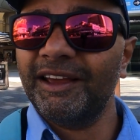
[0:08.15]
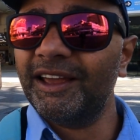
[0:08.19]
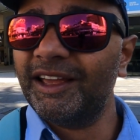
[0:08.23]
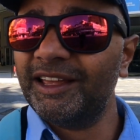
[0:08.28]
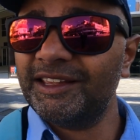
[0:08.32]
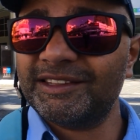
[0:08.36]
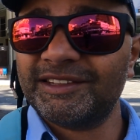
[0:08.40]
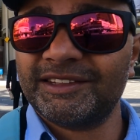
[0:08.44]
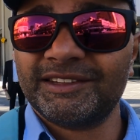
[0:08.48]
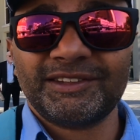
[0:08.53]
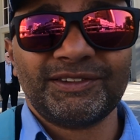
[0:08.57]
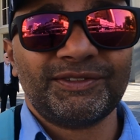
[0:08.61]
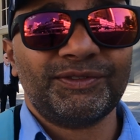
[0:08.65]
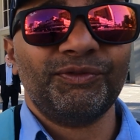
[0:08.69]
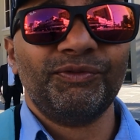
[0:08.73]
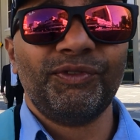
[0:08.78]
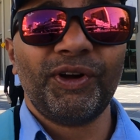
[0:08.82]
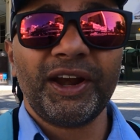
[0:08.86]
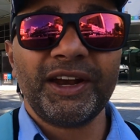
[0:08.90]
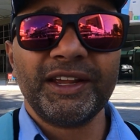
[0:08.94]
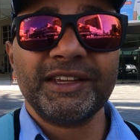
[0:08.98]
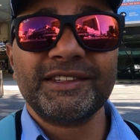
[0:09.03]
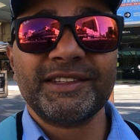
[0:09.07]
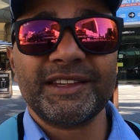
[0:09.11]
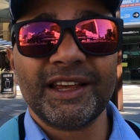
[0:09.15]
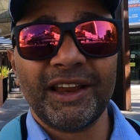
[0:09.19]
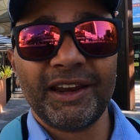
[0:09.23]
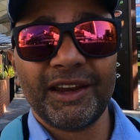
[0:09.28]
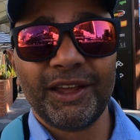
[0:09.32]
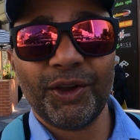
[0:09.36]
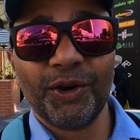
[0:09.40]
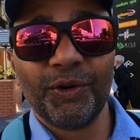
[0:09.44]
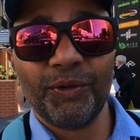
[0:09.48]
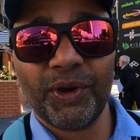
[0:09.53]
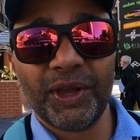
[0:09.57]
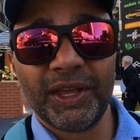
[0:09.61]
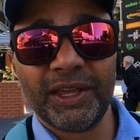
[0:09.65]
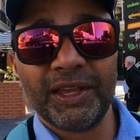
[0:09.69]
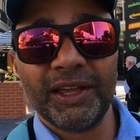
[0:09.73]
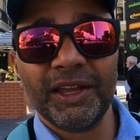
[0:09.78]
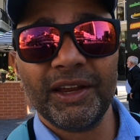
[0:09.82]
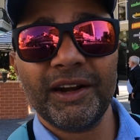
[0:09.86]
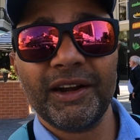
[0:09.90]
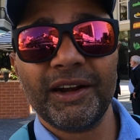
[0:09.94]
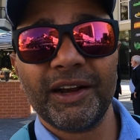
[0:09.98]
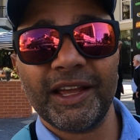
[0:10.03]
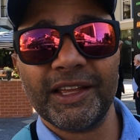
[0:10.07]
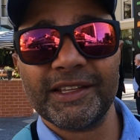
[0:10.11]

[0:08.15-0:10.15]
It's very sunny over here.